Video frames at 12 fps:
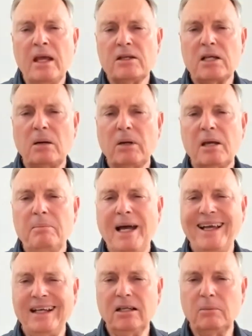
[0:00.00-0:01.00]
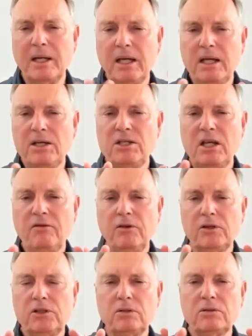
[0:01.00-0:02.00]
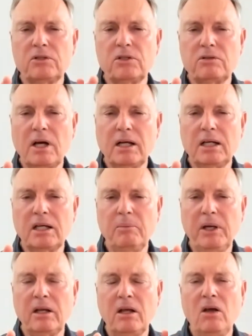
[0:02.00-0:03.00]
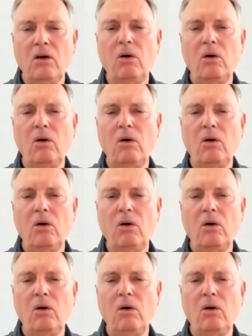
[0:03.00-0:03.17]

So we can make it a little bit easier for children struggling a bit,